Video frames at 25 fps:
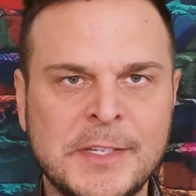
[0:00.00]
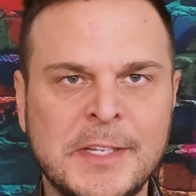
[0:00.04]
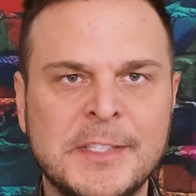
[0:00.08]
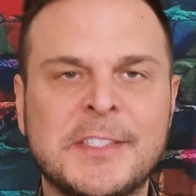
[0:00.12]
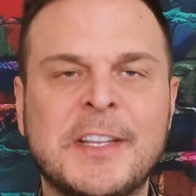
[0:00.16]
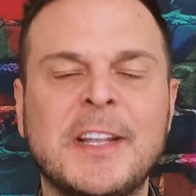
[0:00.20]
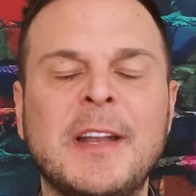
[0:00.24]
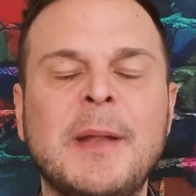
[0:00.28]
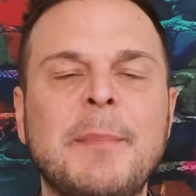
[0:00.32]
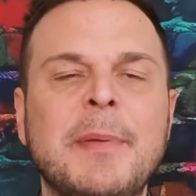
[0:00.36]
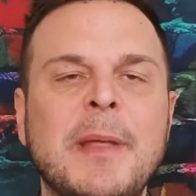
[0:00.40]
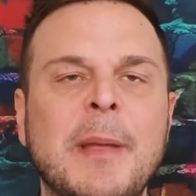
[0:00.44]
It's
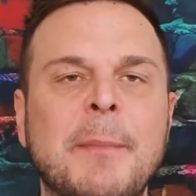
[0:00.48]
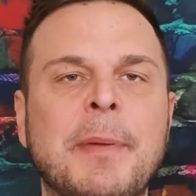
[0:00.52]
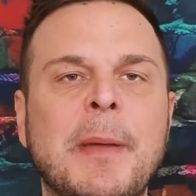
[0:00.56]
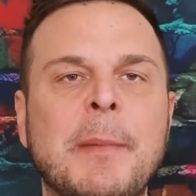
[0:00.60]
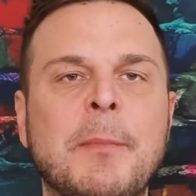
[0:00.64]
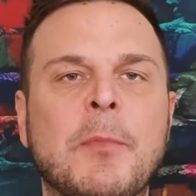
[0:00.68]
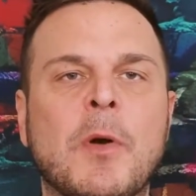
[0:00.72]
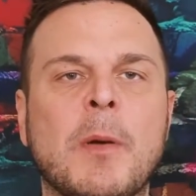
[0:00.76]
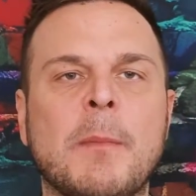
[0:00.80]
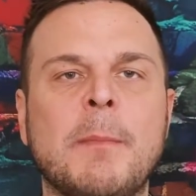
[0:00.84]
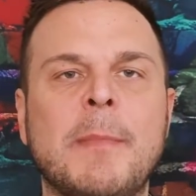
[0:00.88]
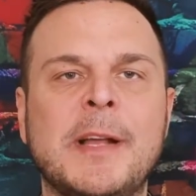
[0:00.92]
gonna be a bit
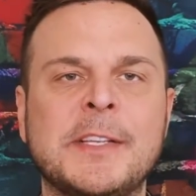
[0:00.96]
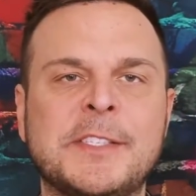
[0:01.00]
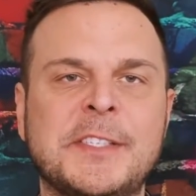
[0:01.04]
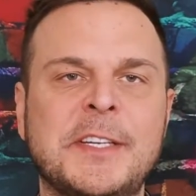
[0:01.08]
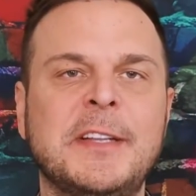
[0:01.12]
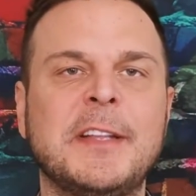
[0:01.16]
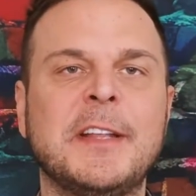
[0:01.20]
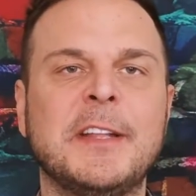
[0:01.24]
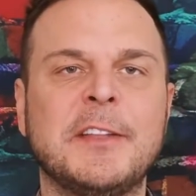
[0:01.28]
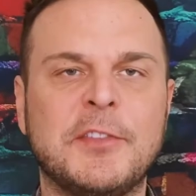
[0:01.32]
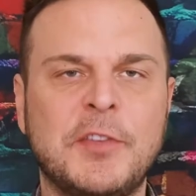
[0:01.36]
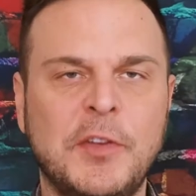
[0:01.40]
more messy
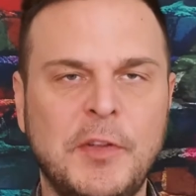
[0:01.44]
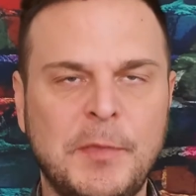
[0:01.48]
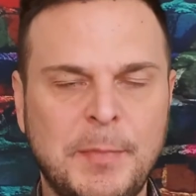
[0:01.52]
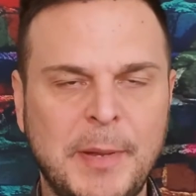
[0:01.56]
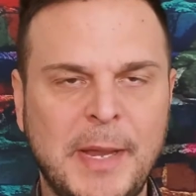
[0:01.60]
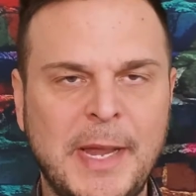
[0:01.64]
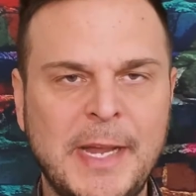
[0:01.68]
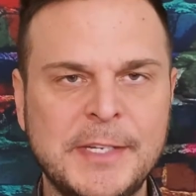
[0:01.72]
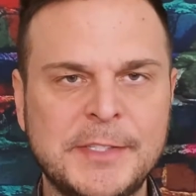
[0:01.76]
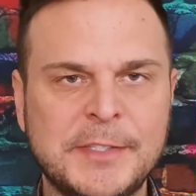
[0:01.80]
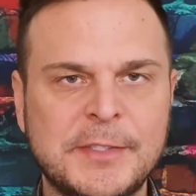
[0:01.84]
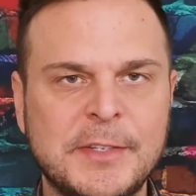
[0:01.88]
than
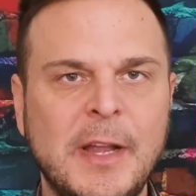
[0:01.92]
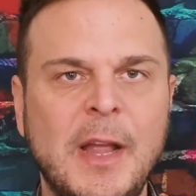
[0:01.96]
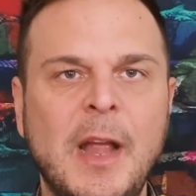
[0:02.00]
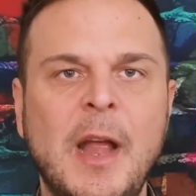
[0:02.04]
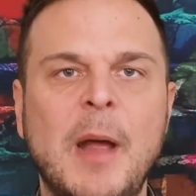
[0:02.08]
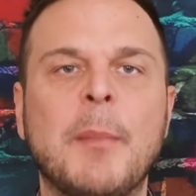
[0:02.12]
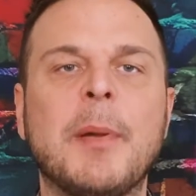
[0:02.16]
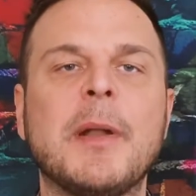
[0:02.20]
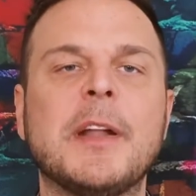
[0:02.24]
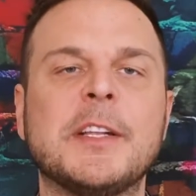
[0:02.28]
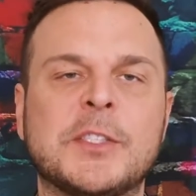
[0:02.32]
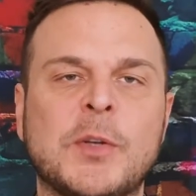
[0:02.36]
toothpaste,
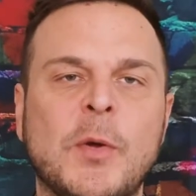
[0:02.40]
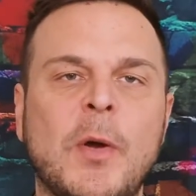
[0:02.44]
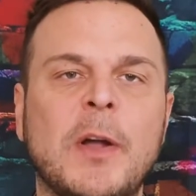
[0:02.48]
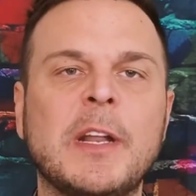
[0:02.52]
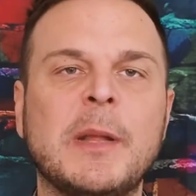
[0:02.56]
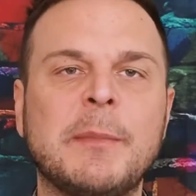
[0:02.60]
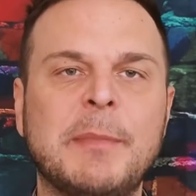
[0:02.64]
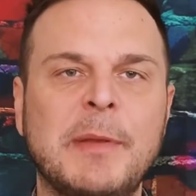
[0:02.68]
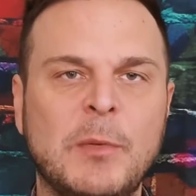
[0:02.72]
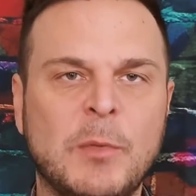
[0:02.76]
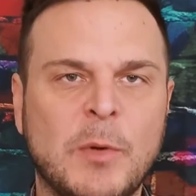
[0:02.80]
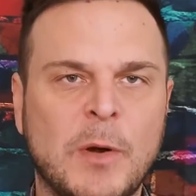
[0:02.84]
but it's going
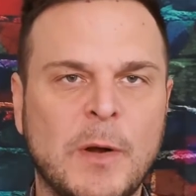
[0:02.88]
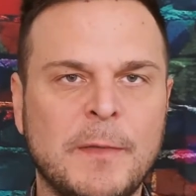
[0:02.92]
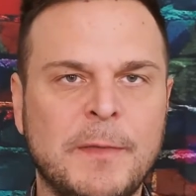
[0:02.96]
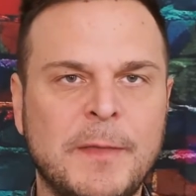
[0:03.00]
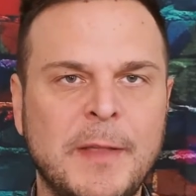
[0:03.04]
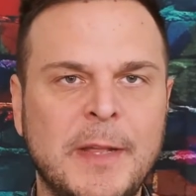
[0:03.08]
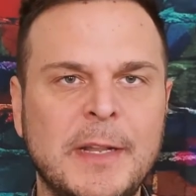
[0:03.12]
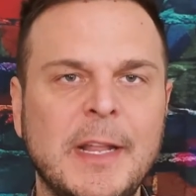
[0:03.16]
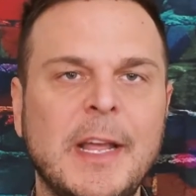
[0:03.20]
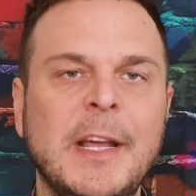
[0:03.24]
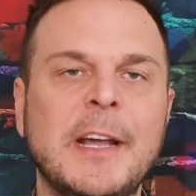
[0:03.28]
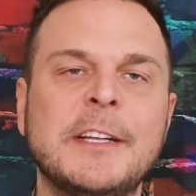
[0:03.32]
to be worth
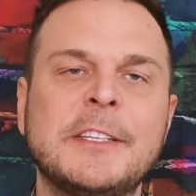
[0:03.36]
it.